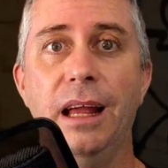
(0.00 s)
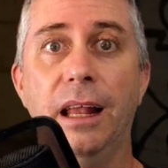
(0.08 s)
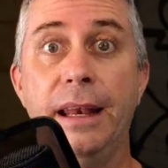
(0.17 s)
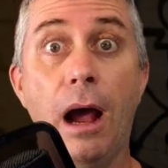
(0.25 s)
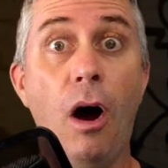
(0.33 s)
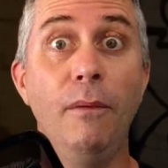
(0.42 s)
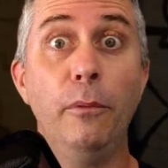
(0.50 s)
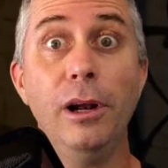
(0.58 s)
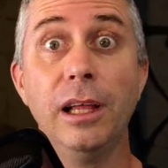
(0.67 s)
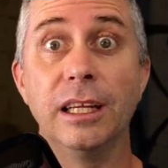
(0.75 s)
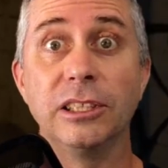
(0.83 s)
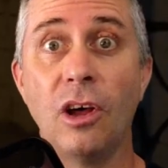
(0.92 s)
Now, I'm
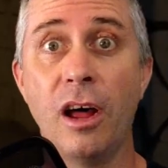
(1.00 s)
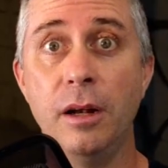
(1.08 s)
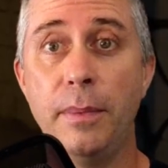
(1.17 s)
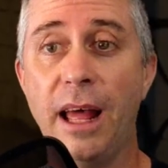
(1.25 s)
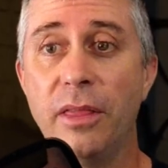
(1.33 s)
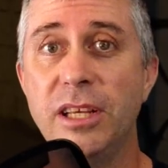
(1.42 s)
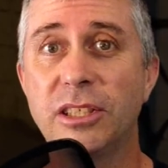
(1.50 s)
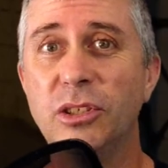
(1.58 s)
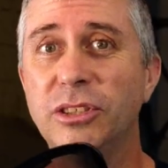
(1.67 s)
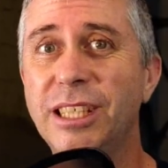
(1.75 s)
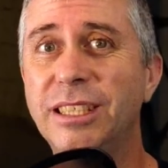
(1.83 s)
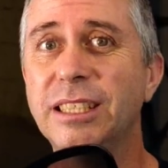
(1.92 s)
really excited about this
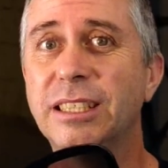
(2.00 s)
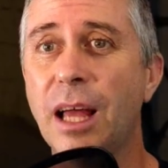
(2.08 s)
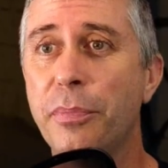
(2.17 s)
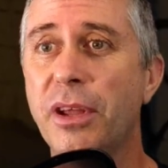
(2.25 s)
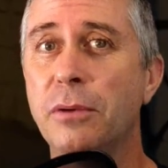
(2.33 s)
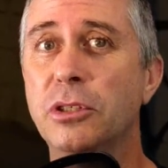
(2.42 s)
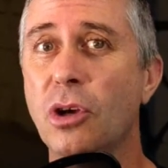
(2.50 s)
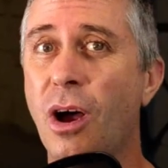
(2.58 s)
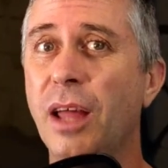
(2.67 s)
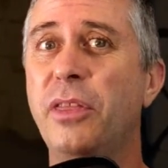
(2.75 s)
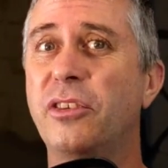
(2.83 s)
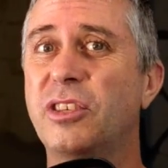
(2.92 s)
because this is something which
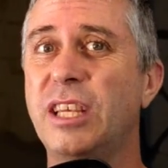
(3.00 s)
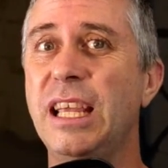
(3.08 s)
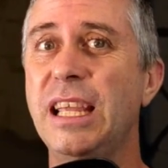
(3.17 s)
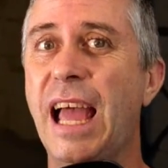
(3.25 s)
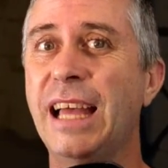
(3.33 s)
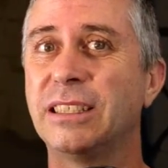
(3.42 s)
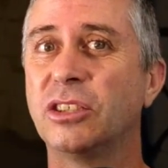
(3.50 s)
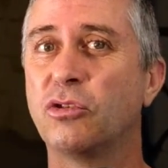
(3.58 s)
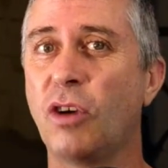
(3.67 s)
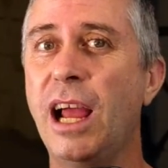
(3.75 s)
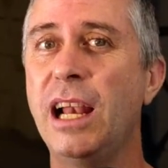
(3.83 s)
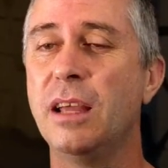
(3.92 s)
I see as
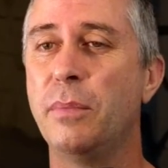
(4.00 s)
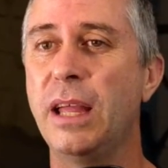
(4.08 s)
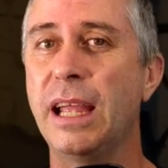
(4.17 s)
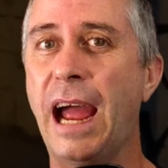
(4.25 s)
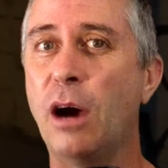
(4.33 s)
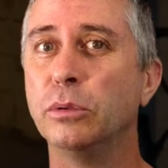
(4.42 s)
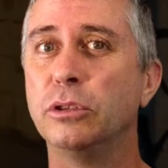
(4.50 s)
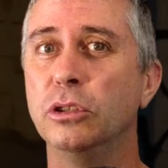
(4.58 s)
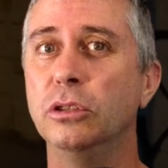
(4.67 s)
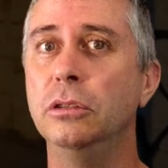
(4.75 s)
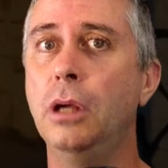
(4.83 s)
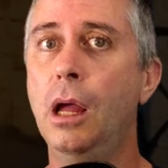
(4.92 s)
Australia being able
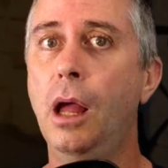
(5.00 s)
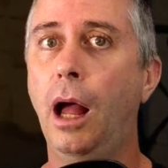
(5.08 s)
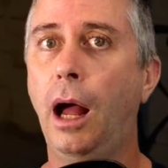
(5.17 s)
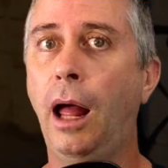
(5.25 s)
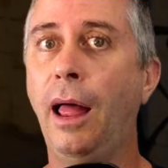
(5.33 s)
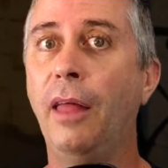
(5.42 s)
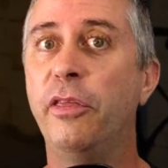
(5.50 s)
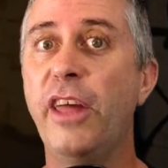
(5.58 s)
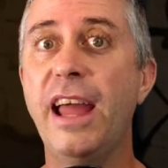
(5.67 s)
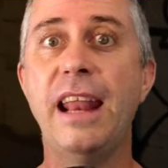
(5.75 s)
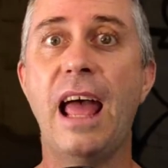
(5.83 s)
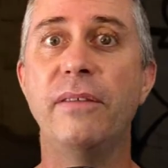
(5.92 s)
to
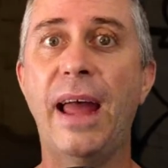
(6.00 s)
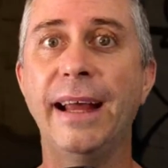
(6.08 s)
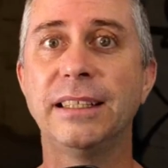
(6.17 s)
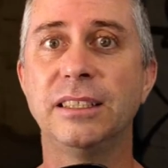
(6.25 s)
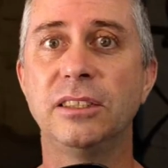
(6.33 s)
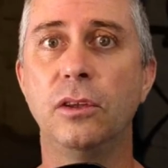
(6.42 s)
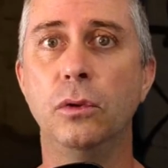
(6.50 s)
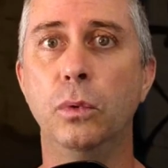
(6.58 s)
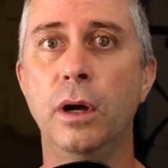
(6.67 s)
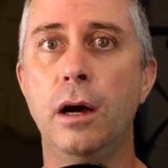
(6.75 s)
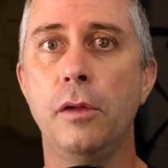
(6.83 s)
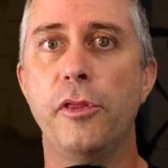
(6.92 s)
then have access to the
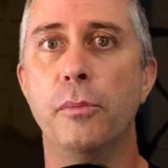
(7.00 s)
world.